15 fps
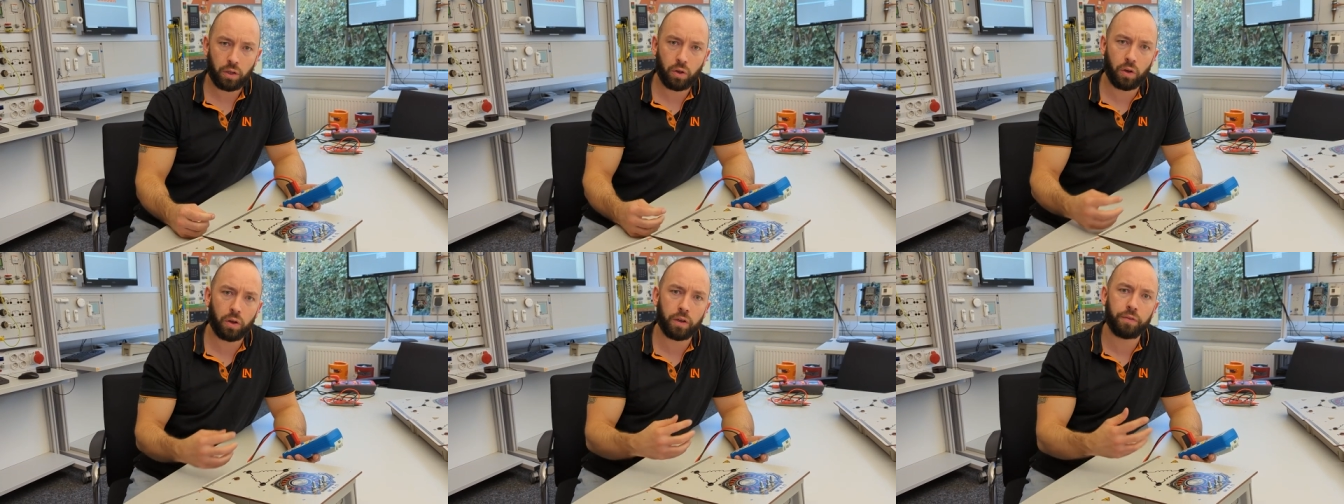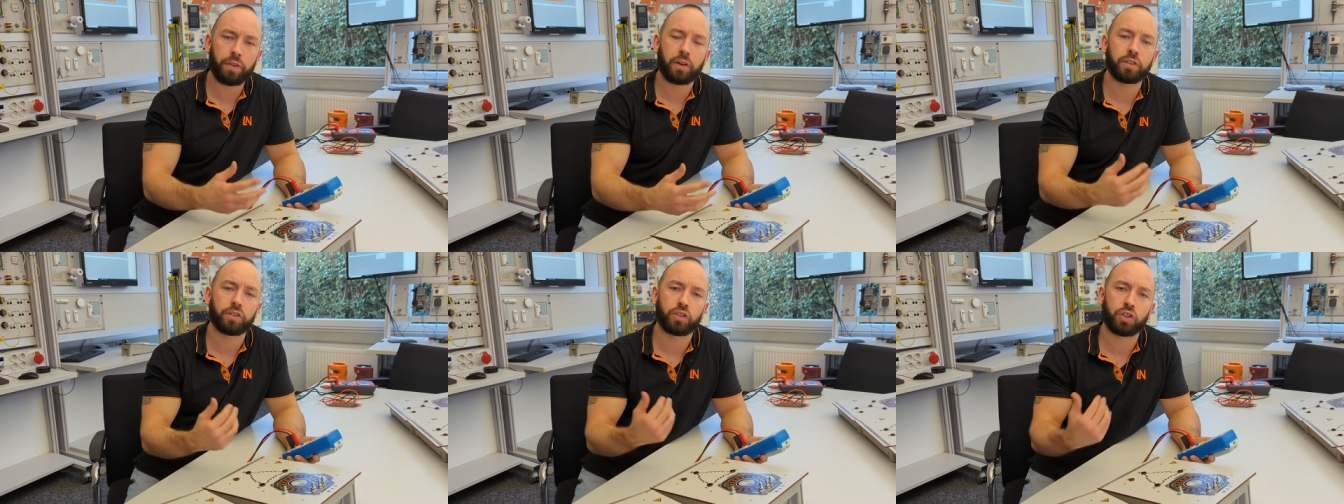or if
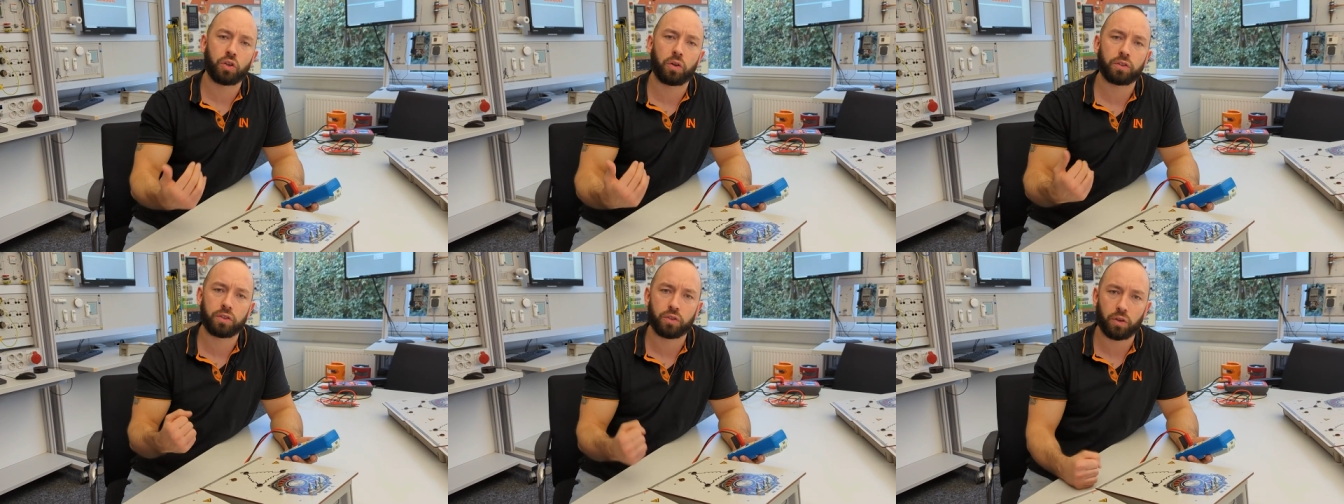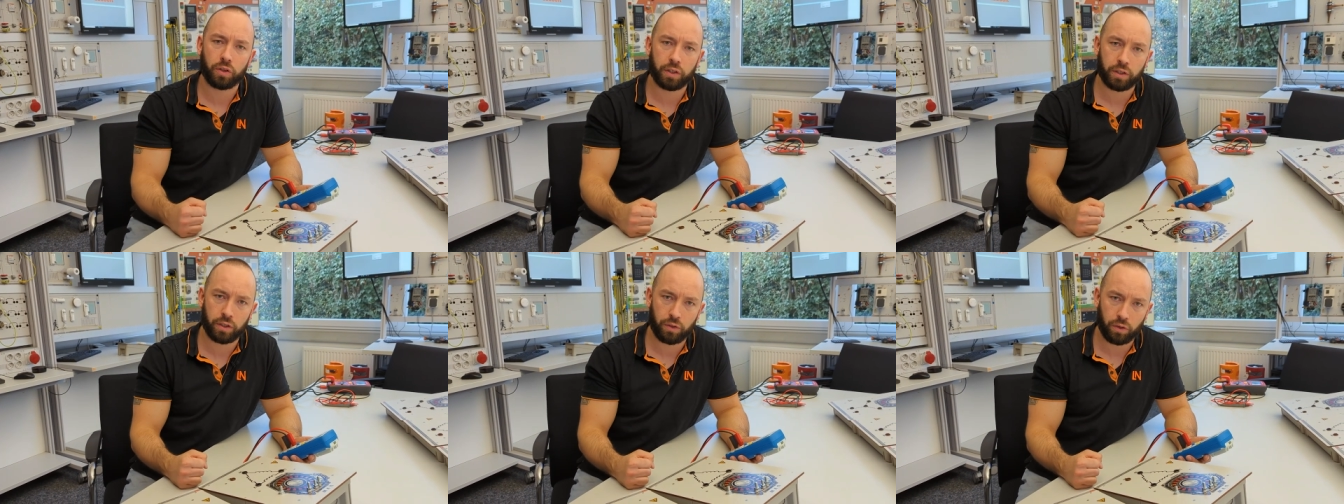there's a short
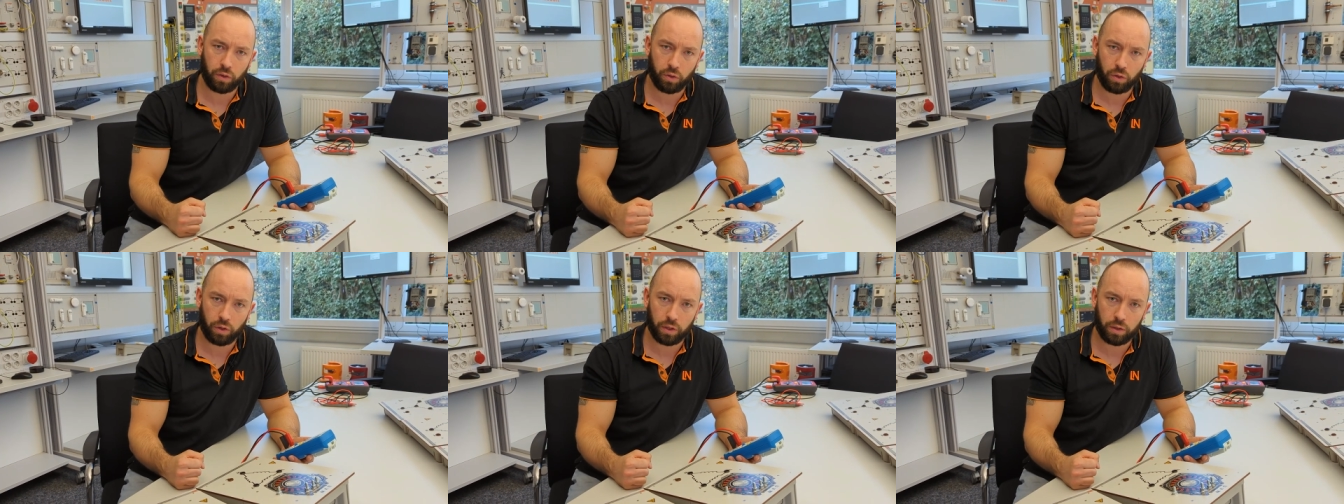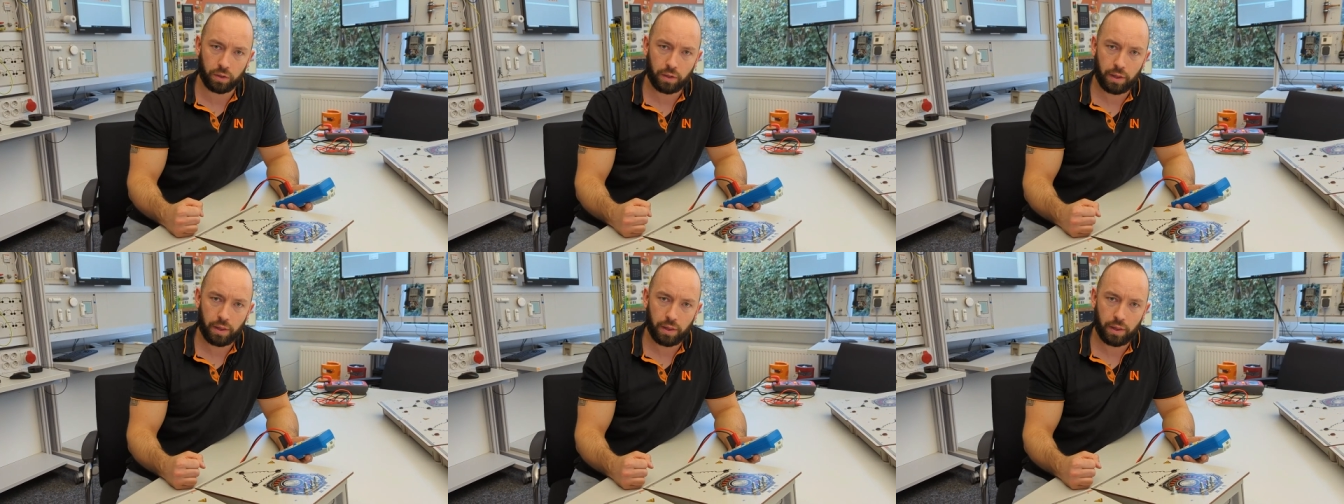circuit in the coil.